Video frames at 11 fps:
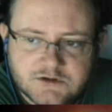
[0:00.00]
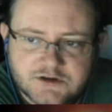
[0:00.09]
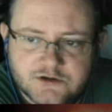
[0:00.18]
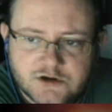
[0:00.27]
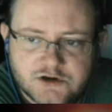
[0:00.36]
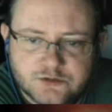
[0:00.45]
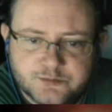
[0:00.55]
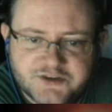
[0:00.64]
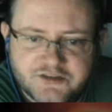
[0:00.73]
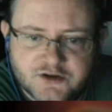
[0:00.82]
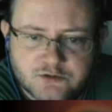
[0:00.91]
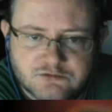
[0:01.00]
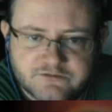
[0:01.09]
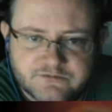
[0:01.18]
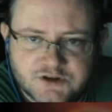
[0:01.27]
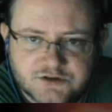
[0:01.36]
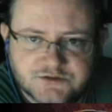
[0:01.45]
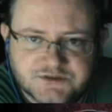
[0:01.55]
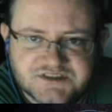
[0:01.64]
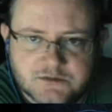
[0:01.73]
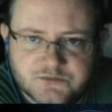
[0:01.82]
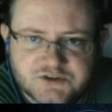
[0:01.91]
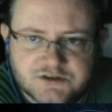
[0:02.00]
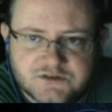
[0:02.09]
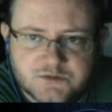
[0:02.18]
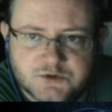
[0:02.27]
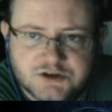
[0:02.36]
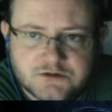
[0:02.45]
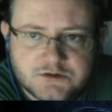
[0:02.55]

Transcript: And hope that they'll reveal something to me.